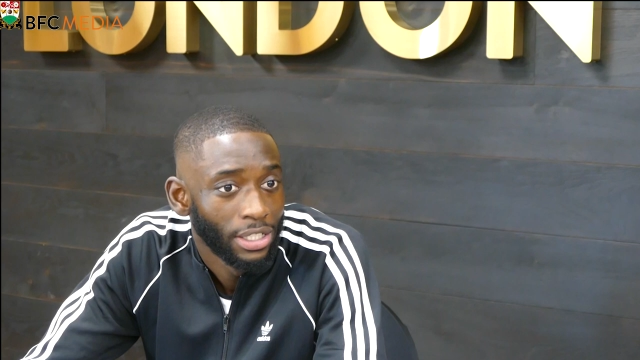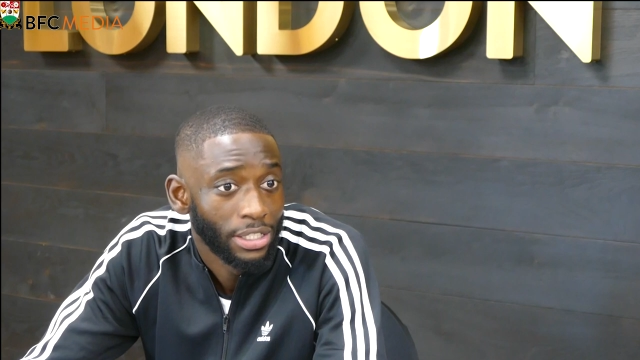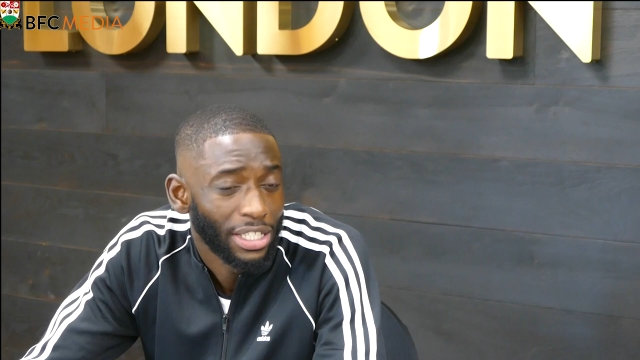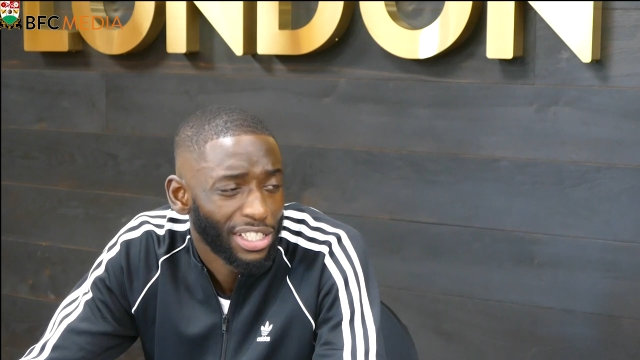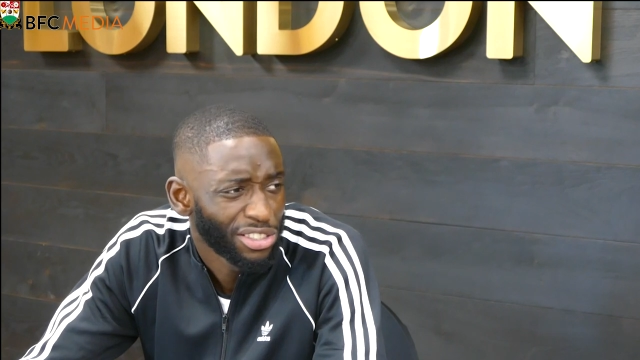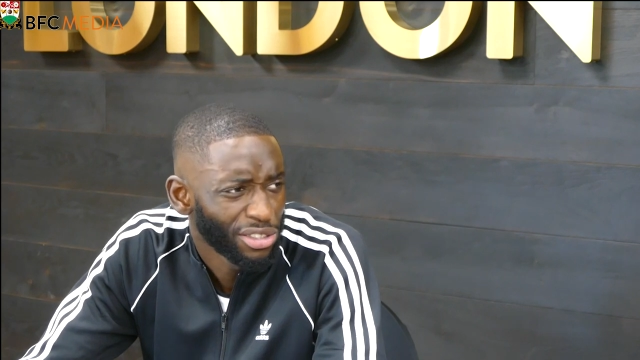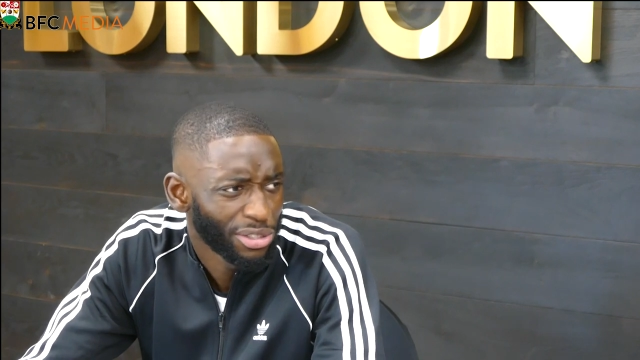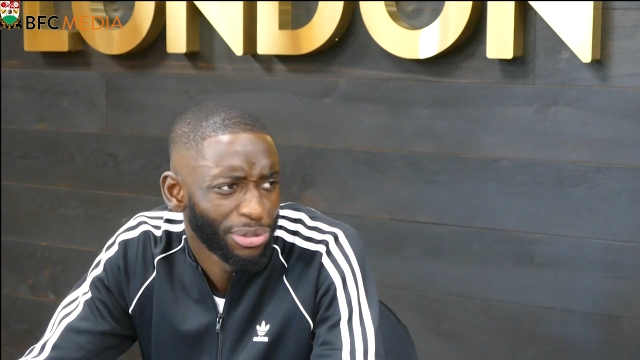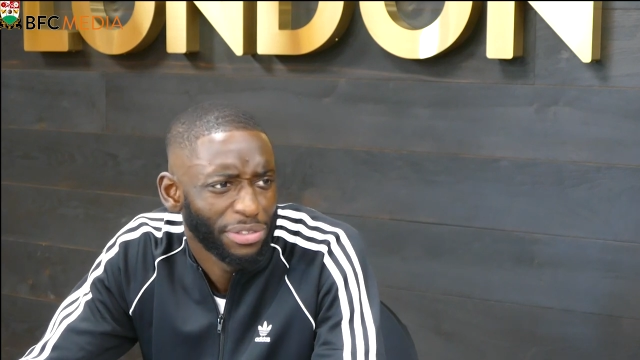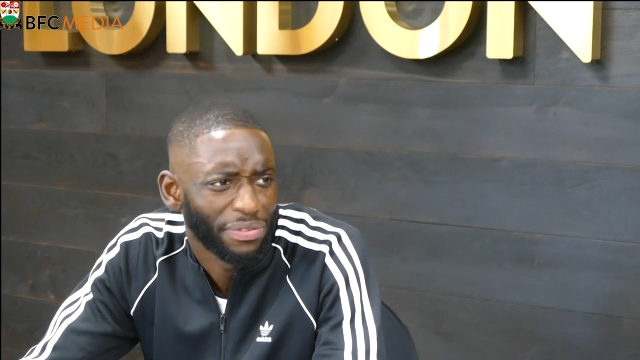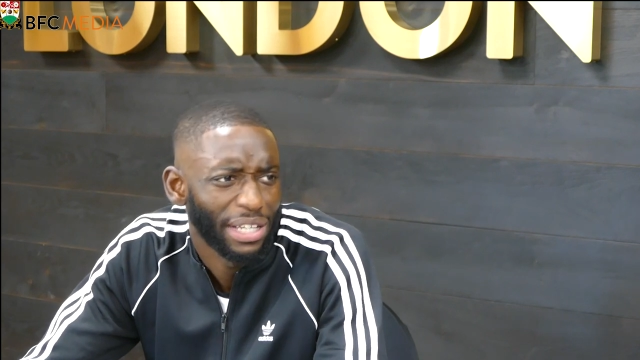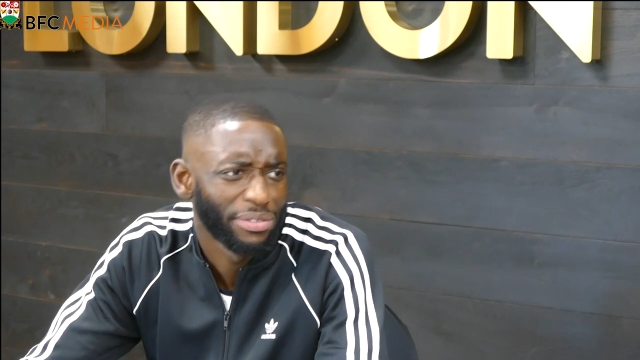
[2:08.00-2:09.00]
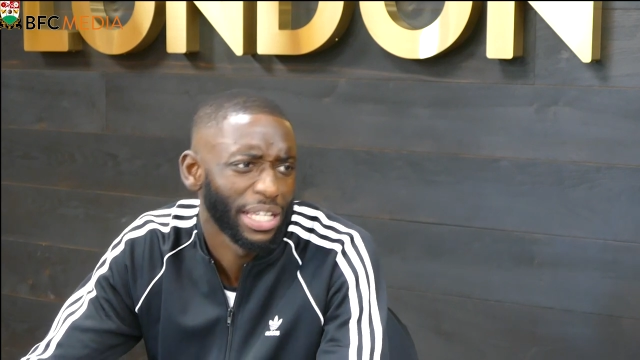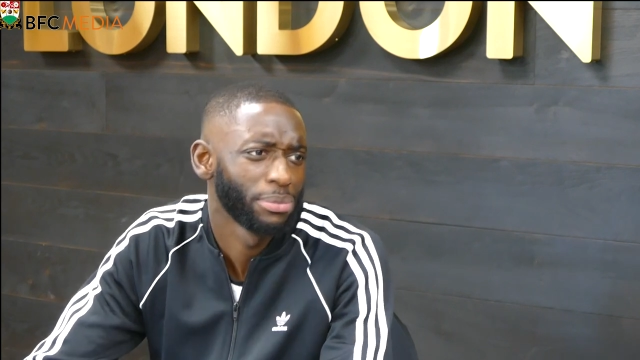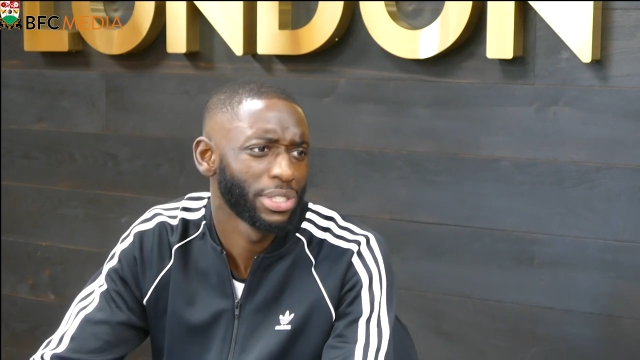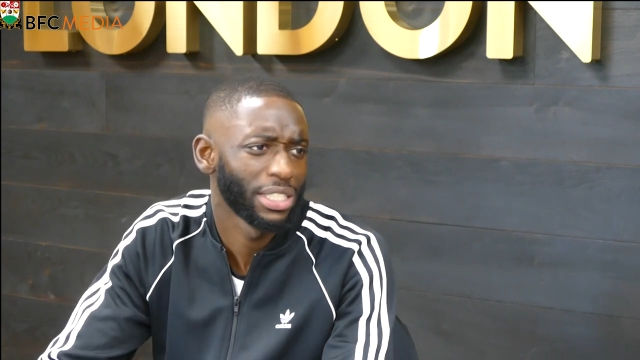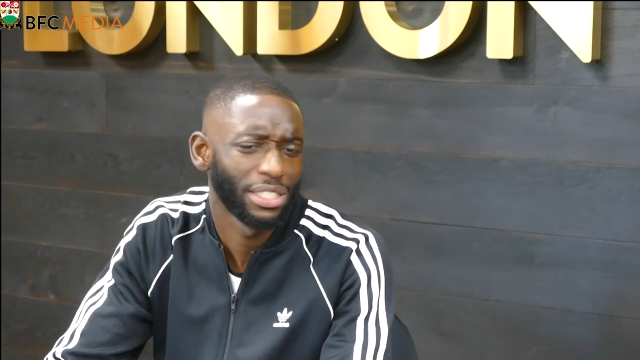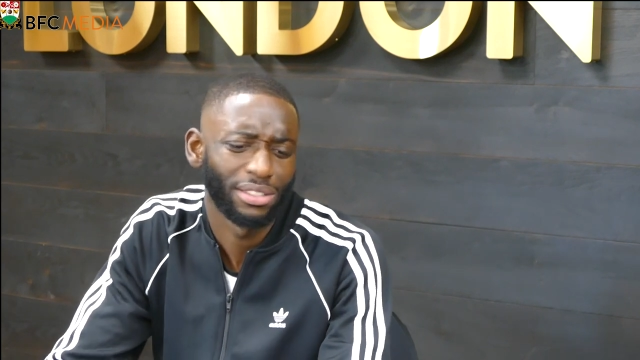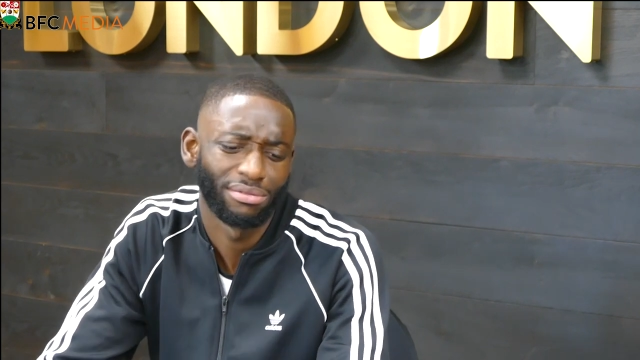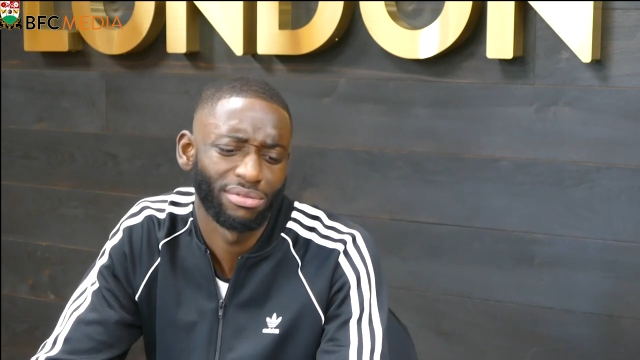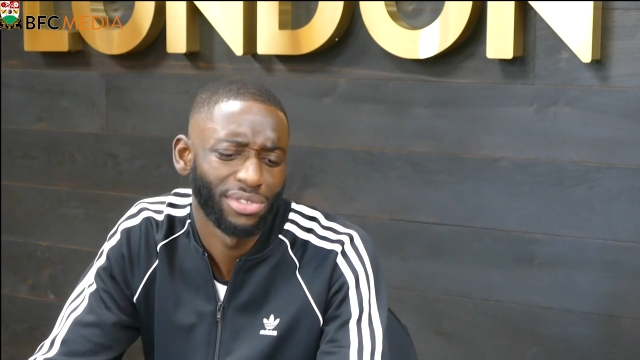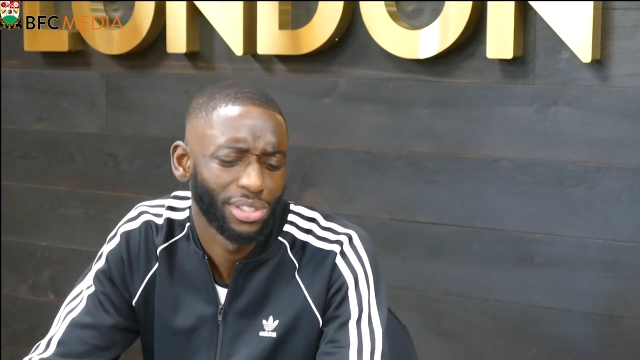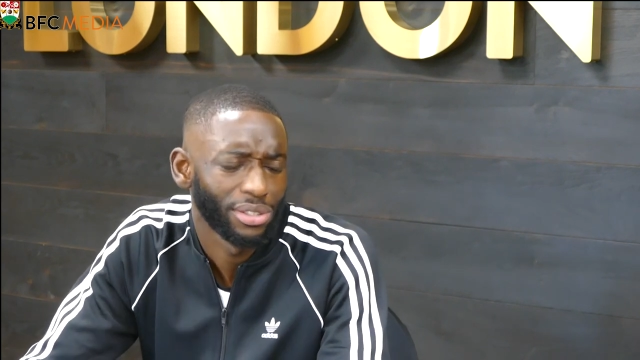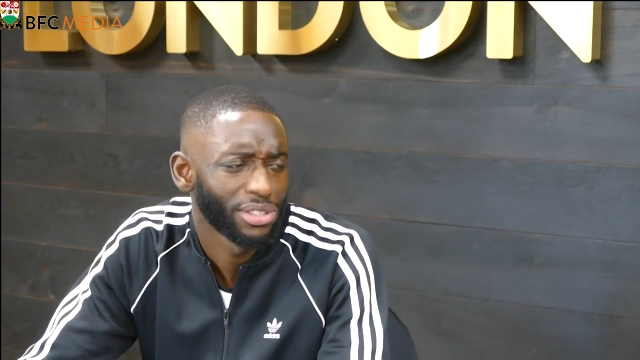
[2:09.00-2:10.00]
yeah, it's just only five games in, and
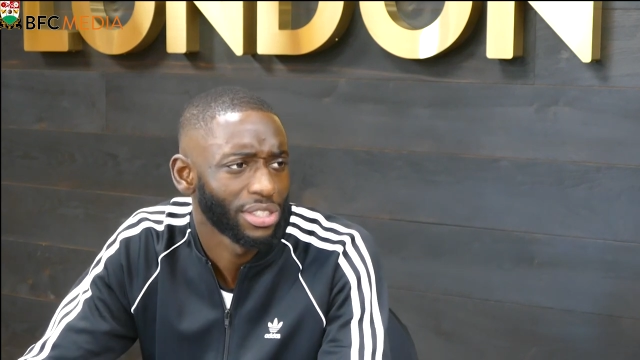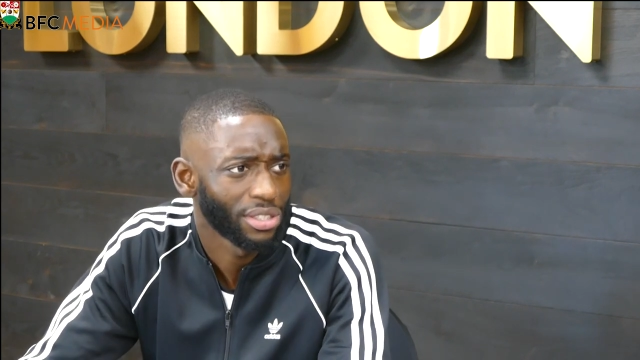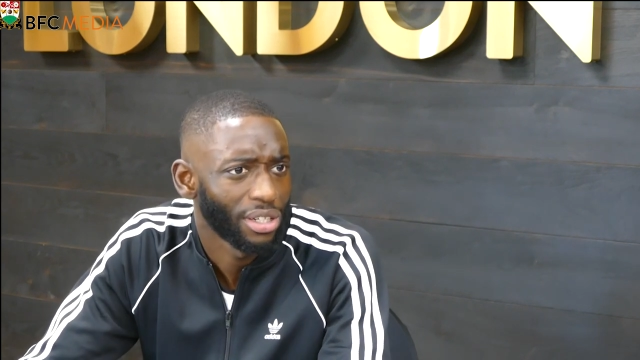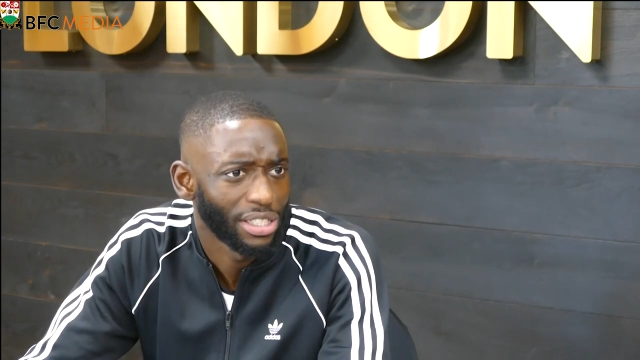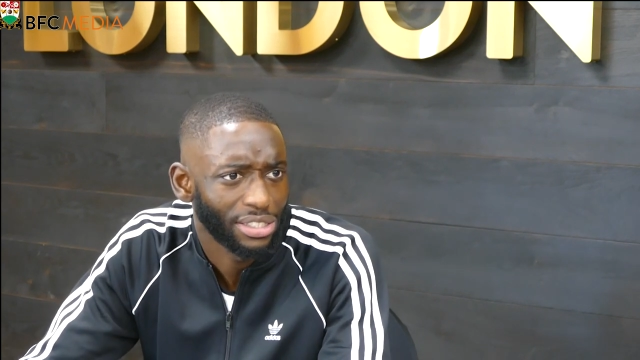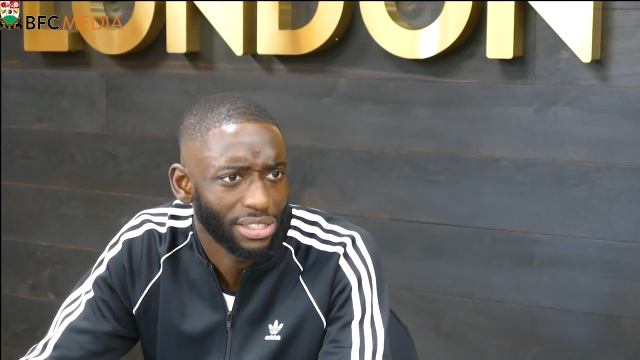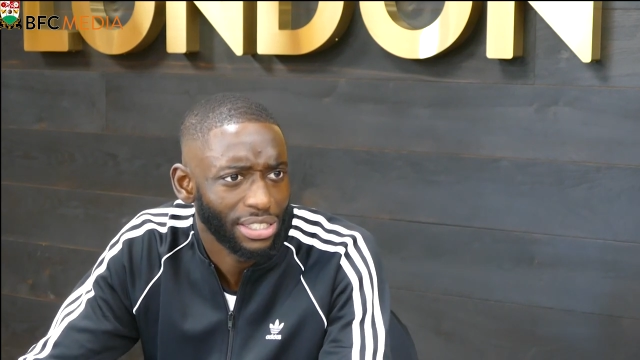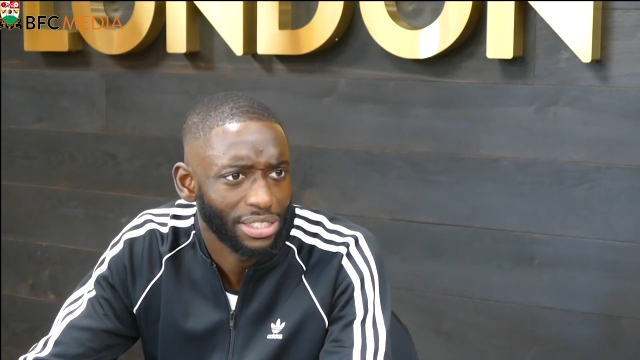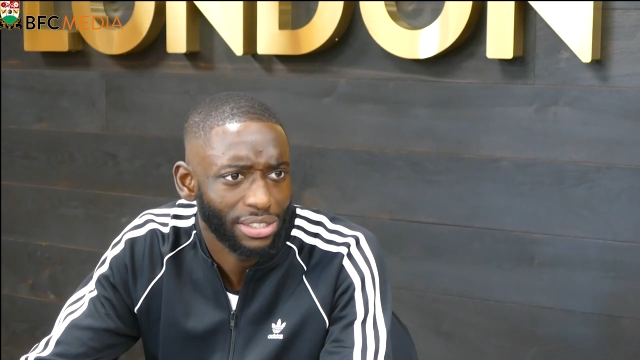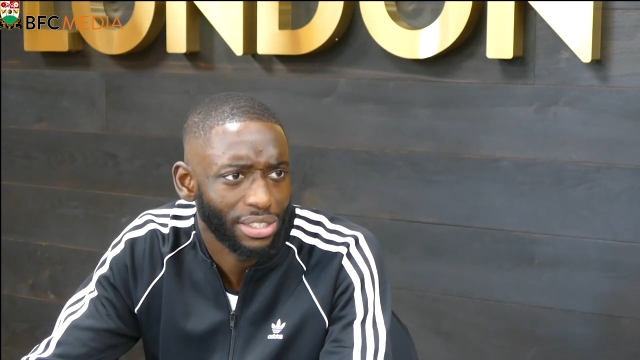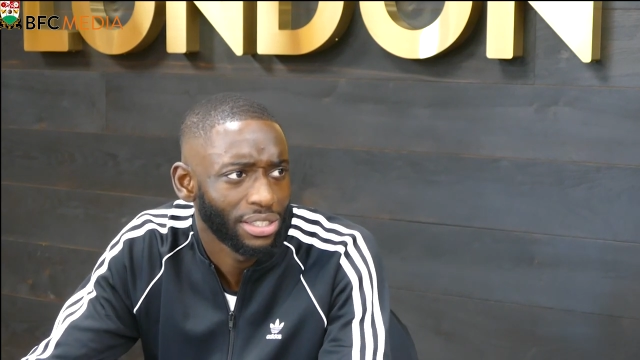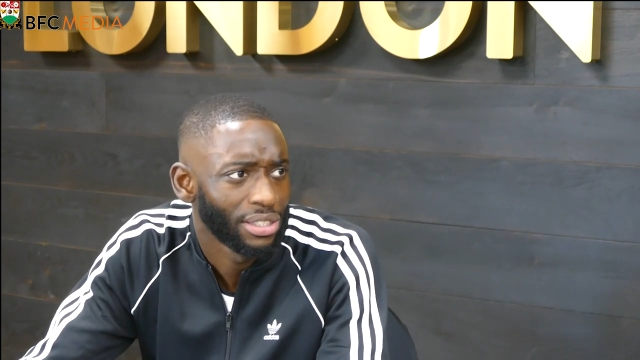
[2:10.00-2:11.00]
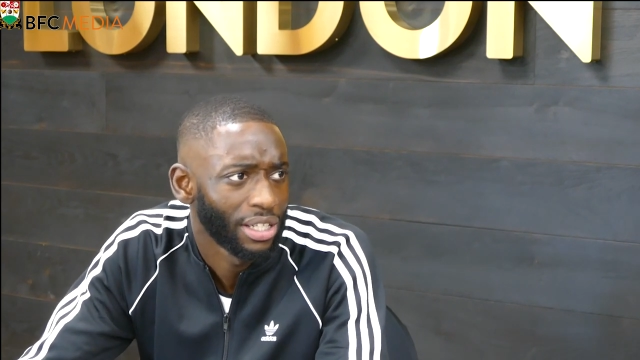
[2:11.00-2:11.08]
you know it's the start of the season,